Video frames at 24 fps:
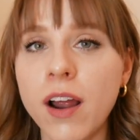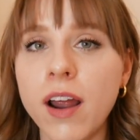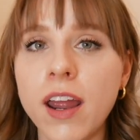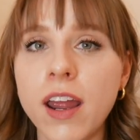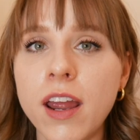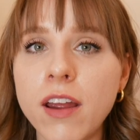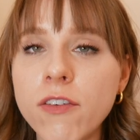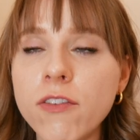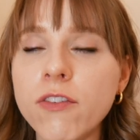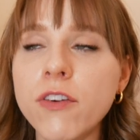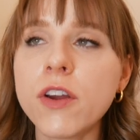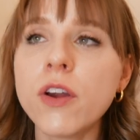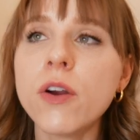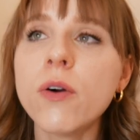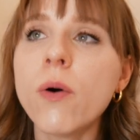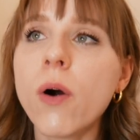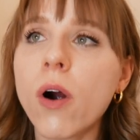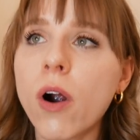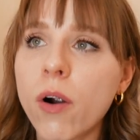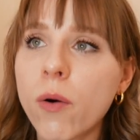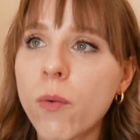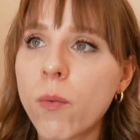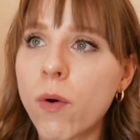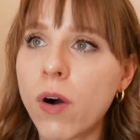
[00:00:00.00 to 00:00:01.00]
if you
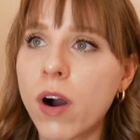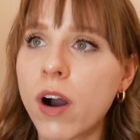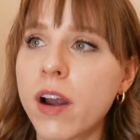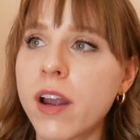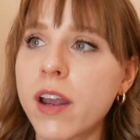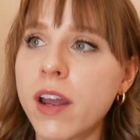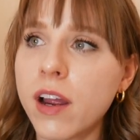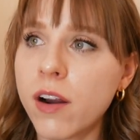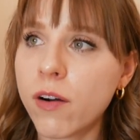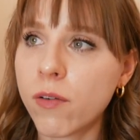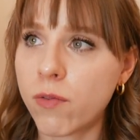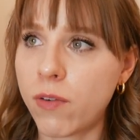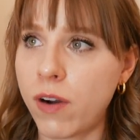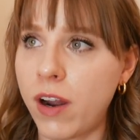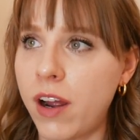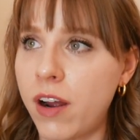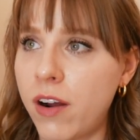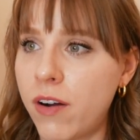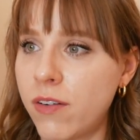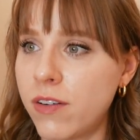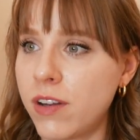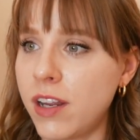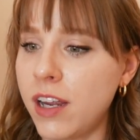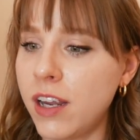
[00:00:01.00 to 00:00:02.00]
are walking
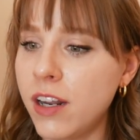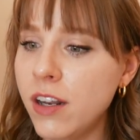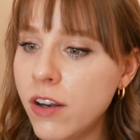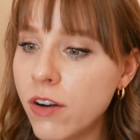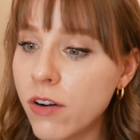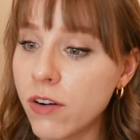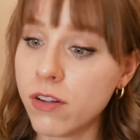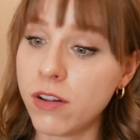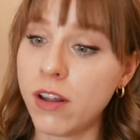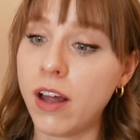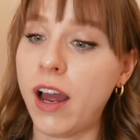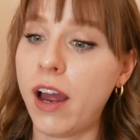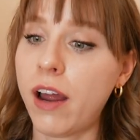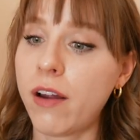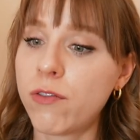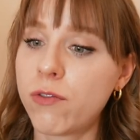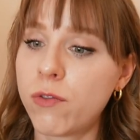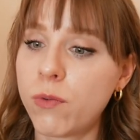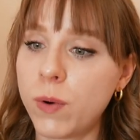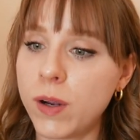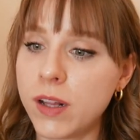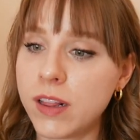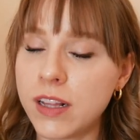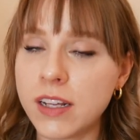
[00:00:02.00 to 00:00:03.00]
around in your life
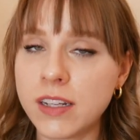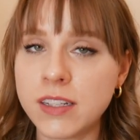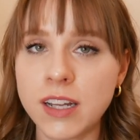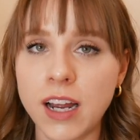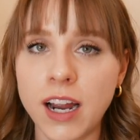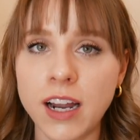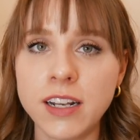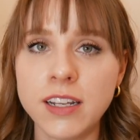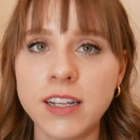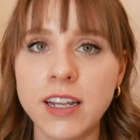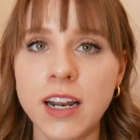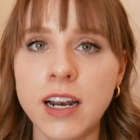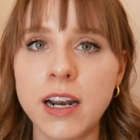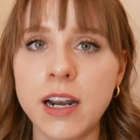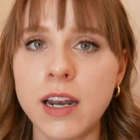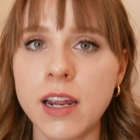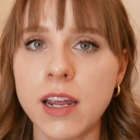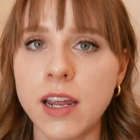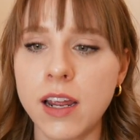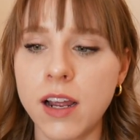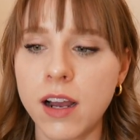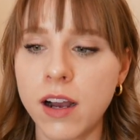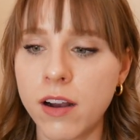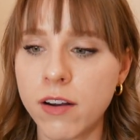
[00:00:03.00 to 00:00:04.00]
with this
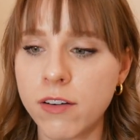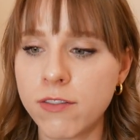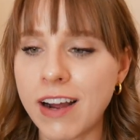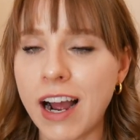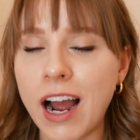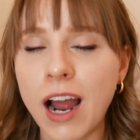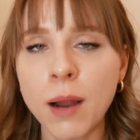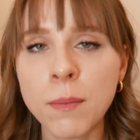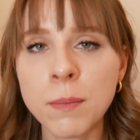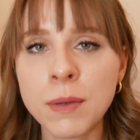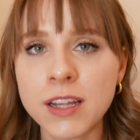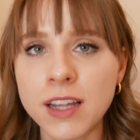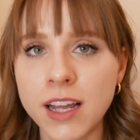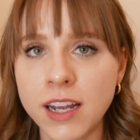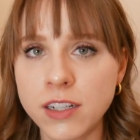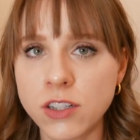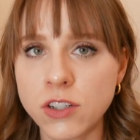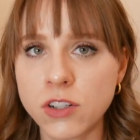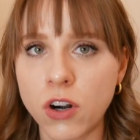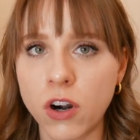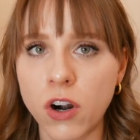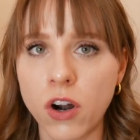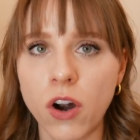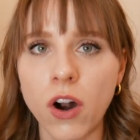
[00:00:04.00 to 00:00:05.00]
identity of, I'm a late
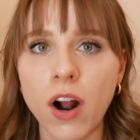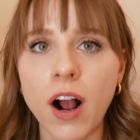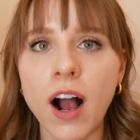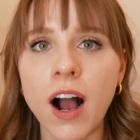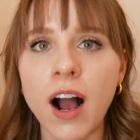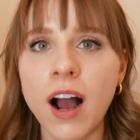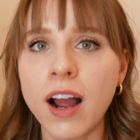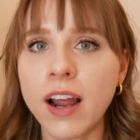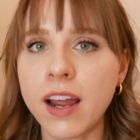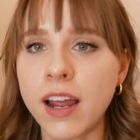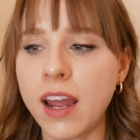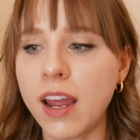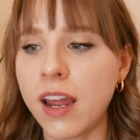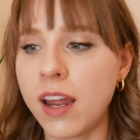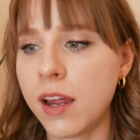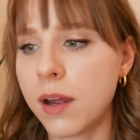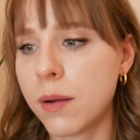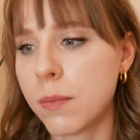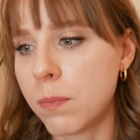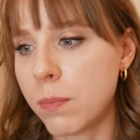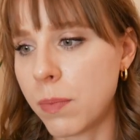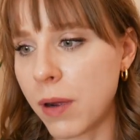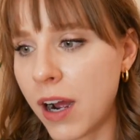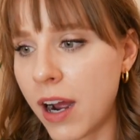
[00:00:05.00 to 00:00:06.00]
starter, I
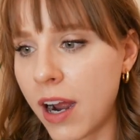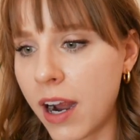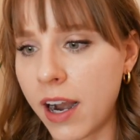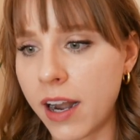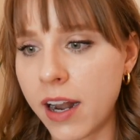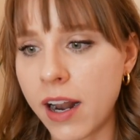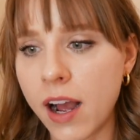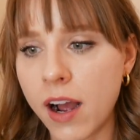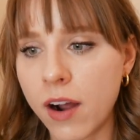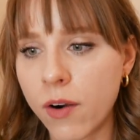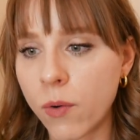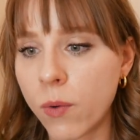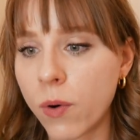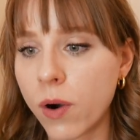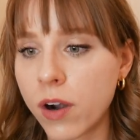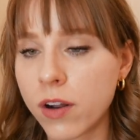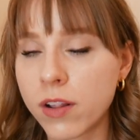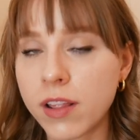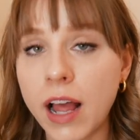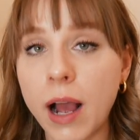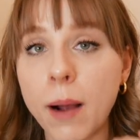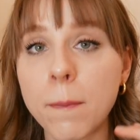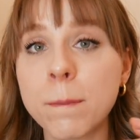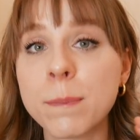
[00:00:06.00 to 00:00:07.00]
am behind, or
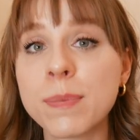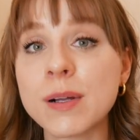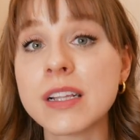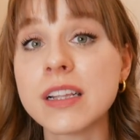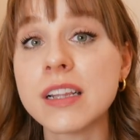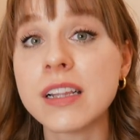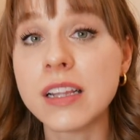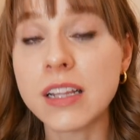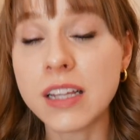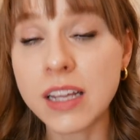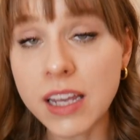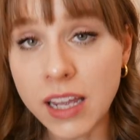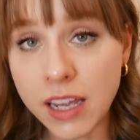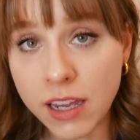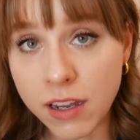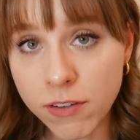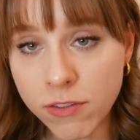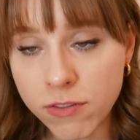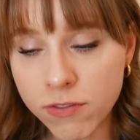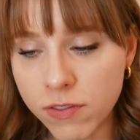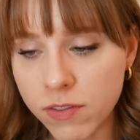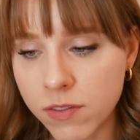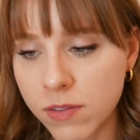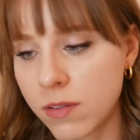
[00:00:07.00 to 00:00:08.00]
that
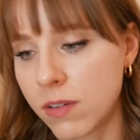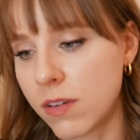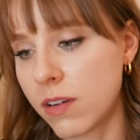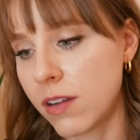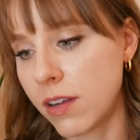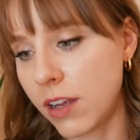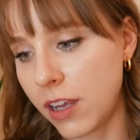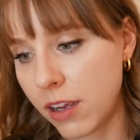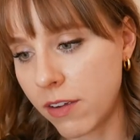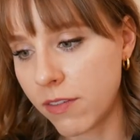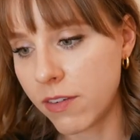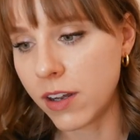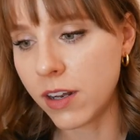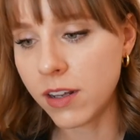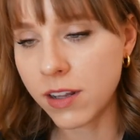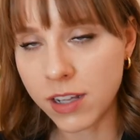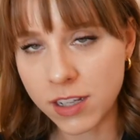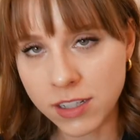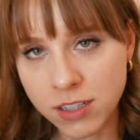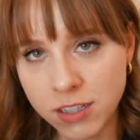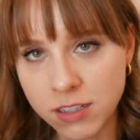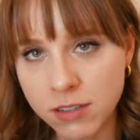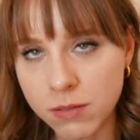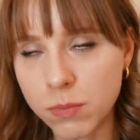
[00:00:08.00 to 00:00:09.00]
belief, even,
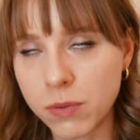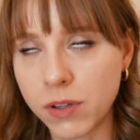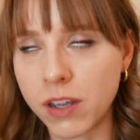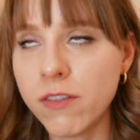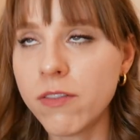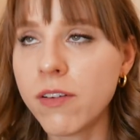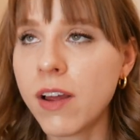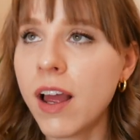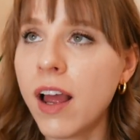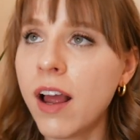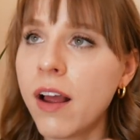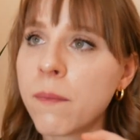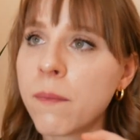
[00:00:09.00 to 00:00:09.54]
this is a belief,